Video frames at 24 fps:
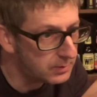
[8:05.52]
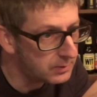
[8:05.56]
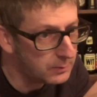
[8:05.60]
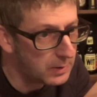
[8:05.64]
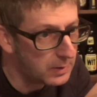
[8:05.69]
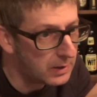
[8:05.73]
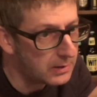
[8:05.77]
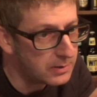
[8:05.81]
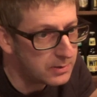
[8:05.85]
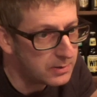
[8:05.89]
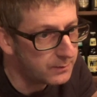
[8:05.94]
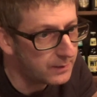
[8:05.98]

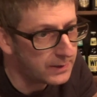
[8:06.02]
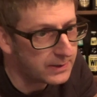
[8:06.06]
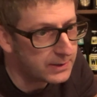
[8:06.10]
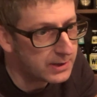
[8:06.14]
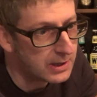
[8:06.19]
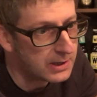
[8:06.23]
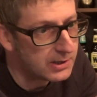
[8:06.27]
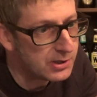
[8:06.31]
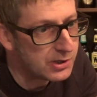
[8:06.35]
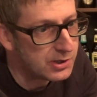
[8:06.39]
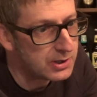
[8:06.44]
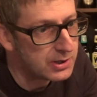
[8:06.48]
It's
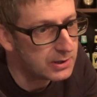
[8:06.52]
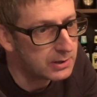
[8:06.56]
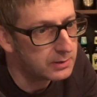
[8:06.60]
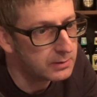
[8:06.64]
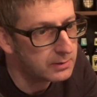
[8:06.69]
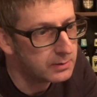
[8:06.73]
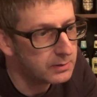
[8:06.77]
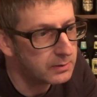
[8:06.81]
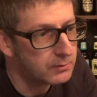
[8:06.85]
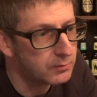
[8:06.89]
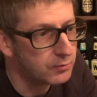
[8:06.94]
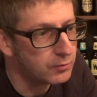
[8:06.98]
fantastic.
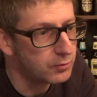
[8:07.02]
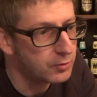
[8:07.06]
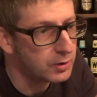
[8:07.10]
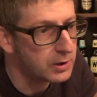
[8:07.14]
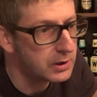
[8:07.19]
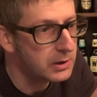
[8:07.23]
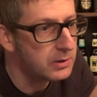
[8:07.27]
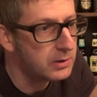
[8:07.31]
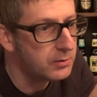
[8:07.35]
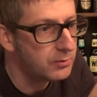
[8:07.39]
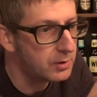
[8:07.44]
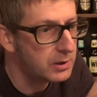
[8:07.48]

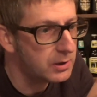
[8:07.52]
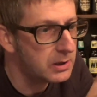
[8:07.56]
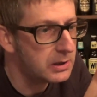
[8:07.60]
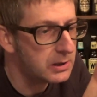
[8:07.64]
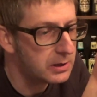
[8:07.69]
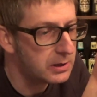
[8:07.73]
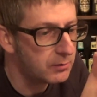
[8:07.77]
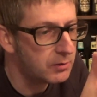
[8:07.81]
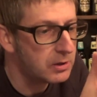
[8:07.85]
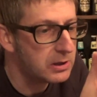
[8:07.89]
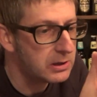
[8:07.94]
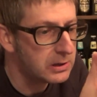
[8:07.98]
Really, really,
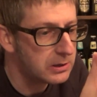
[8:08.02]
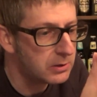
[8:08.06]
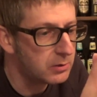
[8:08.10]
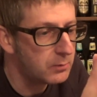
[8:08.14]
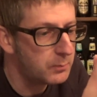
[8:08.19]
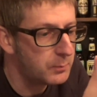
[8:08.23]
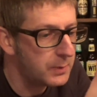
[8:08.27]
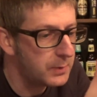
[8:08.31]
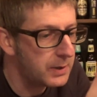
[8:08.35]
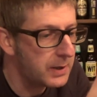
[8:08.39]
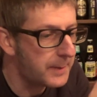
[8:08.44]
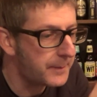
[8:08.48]
really
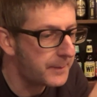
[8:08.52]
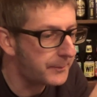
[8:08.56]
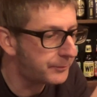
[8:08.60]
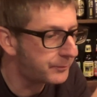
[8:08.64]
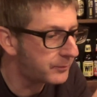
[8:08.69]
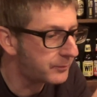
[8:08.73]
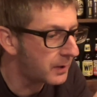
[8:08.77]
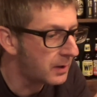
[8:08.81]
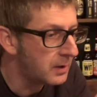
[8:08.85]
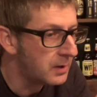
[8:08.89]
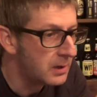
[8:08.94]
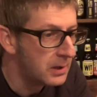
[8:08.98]
good beer.
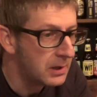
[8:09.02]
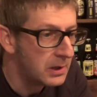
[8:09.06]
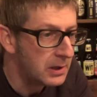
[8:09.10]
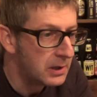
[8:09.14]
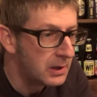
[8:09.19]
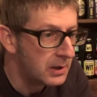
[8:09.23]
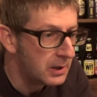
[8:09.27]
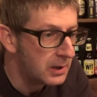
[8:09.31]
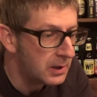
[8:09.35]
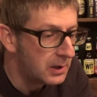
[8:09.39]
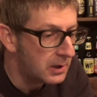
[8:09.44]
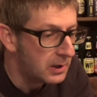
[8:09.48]

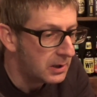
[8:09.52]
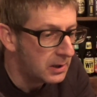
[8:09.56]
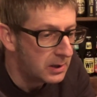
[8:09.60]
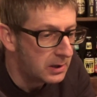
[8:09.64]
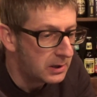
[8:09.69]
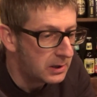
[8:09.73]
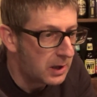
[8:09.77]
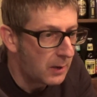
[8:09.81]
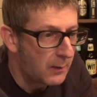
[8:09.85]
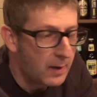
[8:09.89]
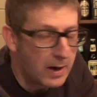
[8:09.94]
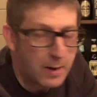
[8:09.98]

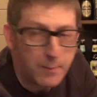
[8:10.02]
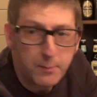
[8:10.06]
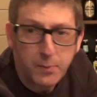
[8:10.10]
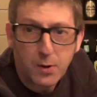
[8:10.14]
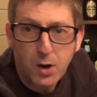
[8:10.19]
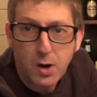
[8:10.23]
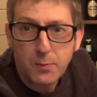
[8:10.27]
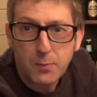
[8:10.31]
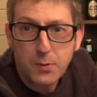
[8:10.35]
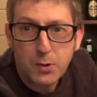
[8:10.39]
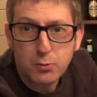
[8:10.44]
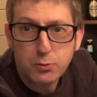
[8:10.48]
Go out,
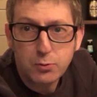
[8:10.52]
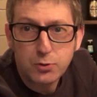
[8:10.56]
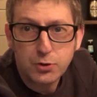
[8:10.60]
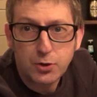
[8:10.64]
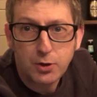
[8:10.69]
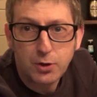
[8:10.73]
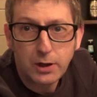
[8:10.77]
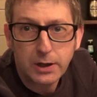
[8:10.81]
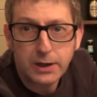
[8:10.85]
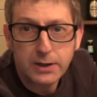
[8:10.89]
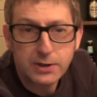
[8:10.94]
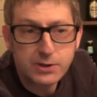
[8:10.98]
buy a bottle,
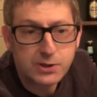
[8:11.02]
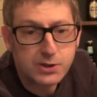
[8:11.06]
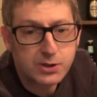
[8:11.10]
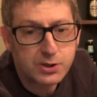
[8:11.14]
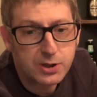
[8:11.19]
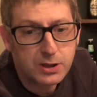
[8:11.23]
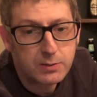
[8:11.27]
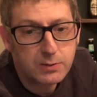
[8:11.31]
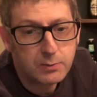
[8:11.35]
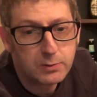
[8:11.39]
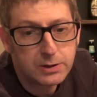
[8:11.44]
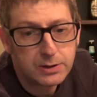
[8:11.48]
try it,
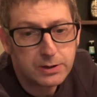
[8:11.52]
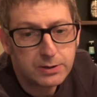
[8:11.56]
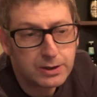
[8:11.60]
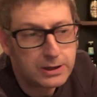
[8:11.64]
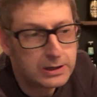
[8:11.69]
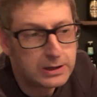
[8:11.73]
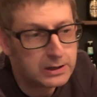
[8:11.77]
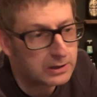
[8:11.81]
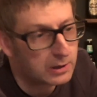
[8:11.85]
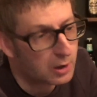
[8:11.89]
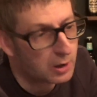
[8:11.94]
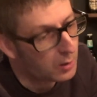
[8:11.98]
see what you
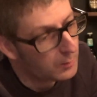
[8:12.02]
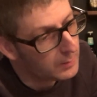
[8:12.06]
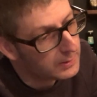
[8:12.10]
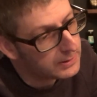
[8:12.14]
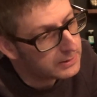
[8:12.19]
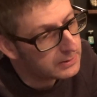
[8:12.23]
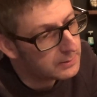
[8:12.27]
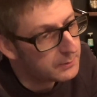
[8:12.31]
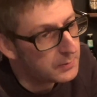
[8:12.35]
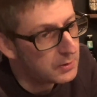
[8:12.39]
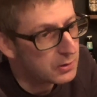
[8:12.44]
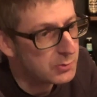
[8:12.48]
think. Comment
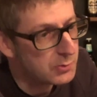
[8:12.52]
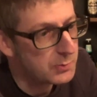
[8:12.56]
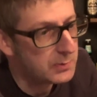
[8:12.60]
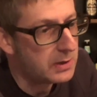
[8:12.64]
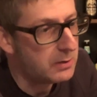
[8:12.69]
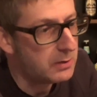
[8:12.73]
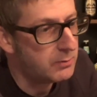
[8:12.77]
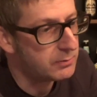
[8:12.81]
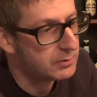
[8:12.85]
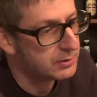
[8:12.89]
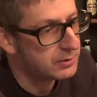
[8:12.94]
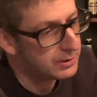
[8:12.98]
in the box
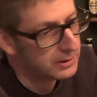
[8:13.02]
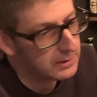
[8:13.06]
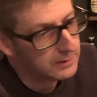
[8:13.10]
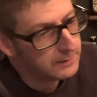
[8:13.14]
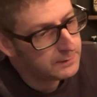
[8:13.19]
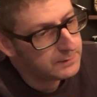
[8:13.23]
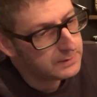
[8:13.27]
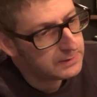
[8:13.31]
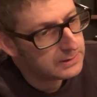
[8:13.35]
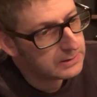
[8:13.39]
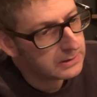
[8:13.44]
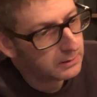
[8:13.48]
below. See
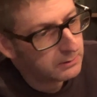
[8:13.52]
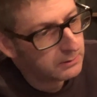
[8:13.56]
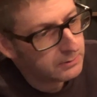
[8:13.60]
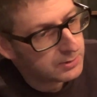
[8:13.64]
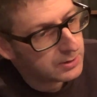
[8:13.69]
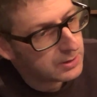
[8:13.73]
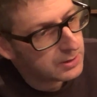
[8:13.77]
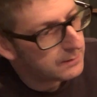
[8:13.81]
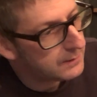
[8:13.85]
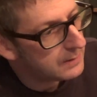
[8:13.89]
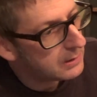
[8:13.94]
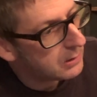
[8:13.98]
if you
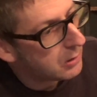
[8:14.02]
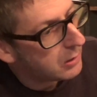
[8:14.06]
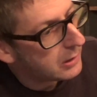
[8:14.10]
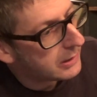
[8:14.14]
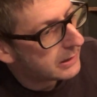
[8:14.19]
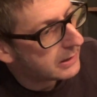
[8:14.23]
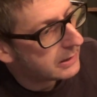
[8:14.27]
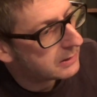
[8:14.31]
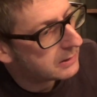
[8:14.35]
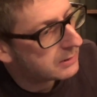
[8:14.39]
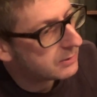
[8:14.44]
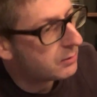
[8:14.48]

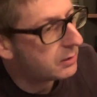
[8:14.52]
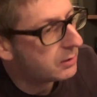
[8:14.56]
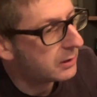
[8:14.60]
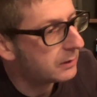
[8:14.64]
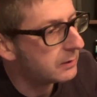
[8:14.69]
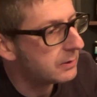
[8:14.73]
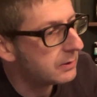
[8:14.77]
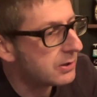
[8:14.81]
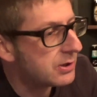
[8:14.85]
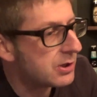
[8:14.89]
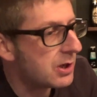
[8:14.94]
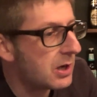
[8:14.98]
like it
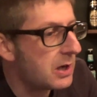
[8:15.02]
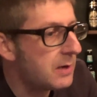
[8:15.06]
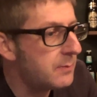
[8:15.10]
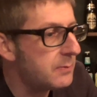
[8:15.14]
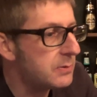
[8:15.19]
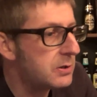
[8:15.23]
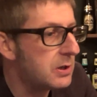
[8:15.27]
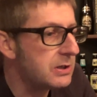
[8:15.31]
the same.